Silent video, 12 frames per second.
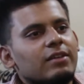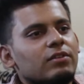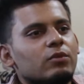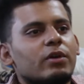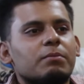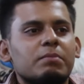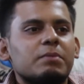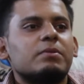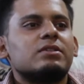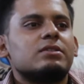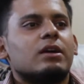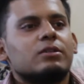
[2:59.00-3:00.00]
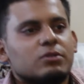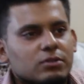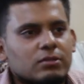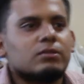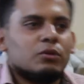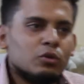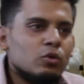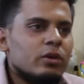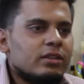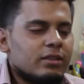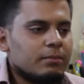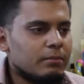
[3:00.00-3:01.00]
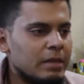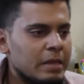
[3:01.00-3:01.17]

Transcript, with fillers: level where people start knowing them,